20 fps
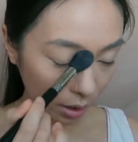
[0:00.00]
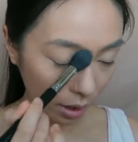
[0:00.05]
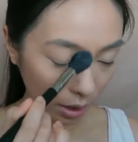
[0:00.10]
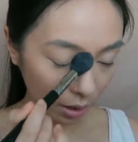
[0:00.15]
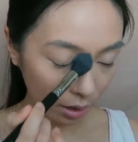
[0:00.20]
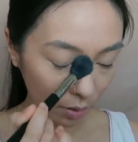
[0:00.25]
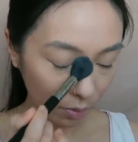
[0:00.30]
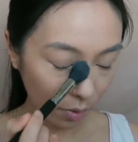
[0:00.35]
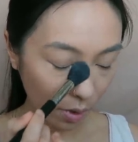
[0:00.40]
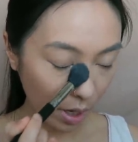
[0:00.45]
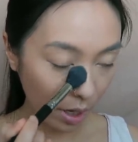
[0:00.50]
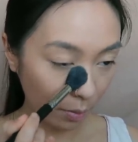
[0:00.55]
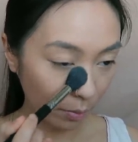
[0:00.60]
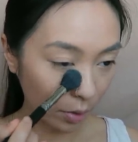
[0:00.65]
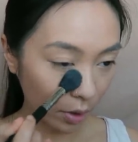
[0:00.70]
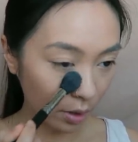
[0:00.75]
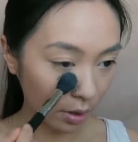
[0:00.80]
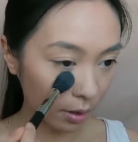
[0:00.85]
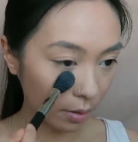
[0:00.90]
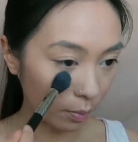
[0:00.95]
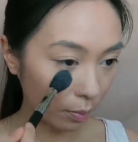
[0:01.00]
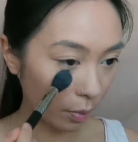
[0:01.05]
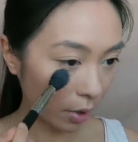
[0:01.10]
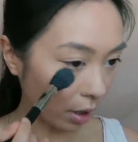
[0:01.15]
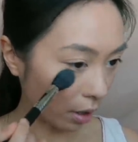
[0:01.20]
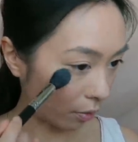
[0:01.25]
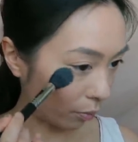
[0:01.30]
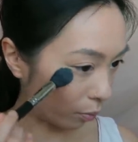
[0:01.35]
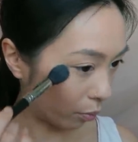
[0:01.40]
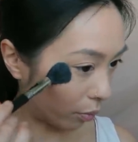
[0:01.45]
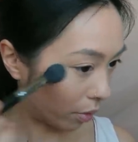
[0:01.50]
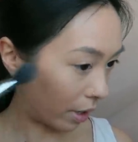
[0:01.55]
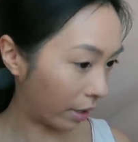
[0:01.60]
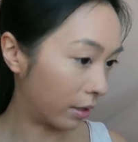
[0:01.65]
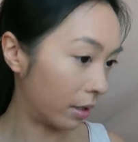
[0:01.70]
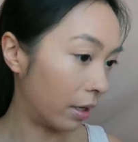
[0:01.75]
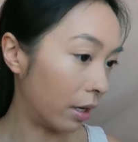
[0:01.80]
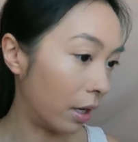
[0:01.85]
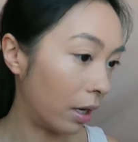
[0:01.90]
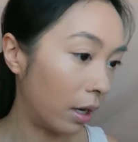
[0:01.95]
That's why I'm just kind of
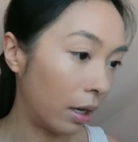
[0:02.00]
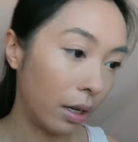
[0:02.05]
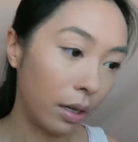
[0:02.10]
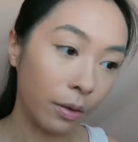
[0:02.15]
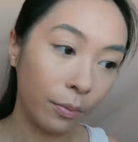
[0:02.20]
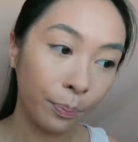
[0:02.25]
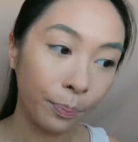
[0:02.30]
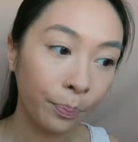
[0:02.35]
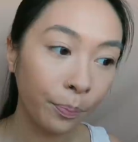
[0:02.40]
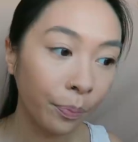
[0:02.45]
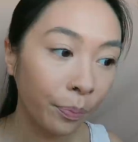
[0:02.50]
pressing it in